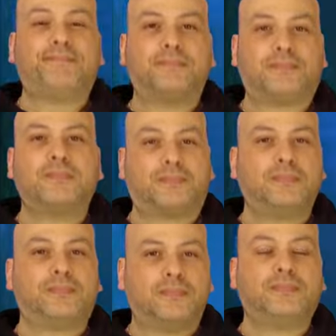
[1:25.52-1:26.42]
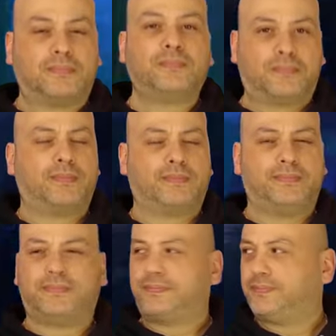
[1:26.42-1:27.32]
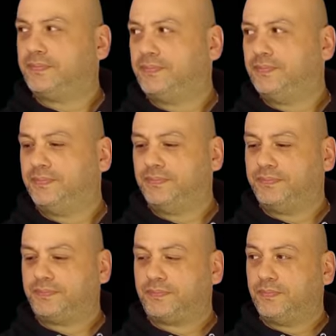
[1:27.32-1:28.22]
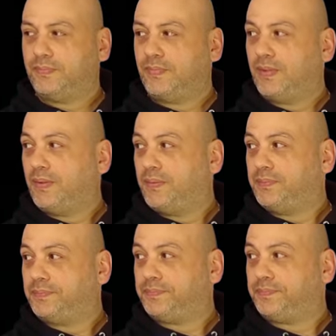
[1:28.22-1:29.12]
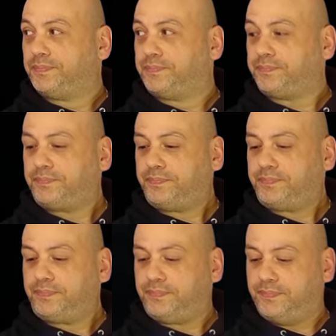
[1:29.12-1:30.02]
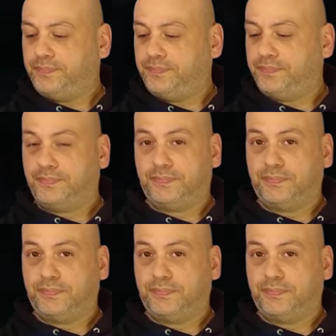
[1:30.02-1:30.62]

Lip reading: The person shown says nothing.